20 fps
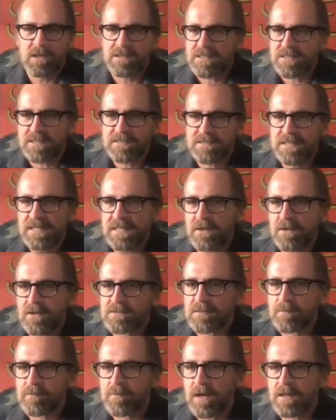to 6
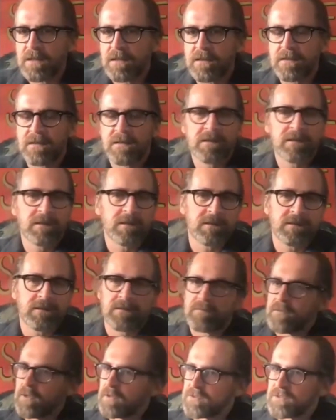keynotes a month.
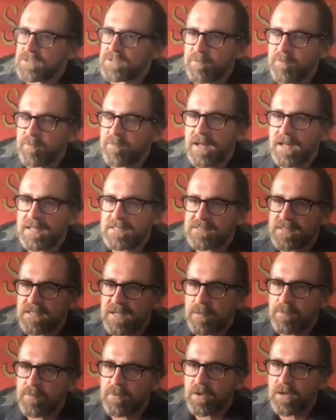Those are some flights that
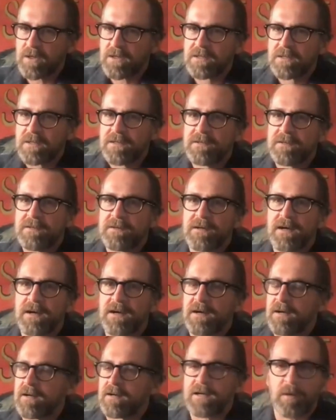I book,
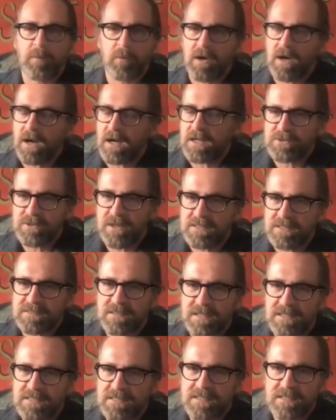a couple contracts
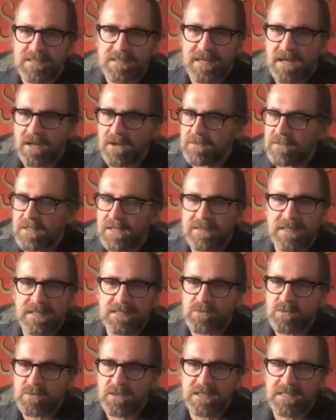that I send out, and
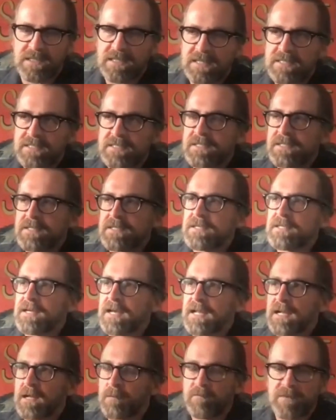that's really it.
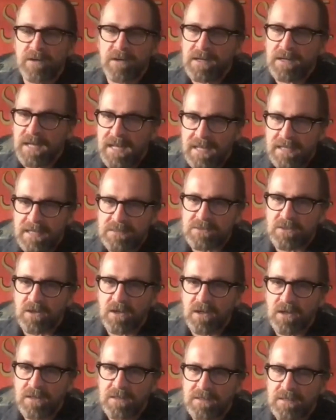And I'm very
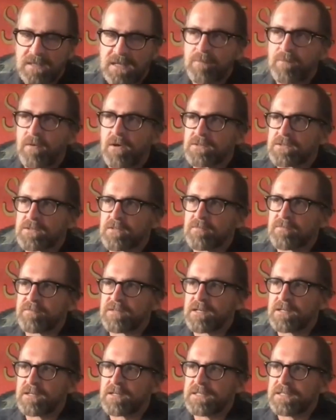hands-on, and I'm also
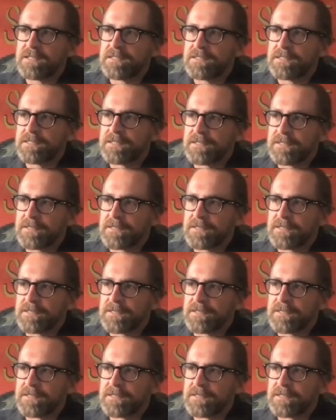very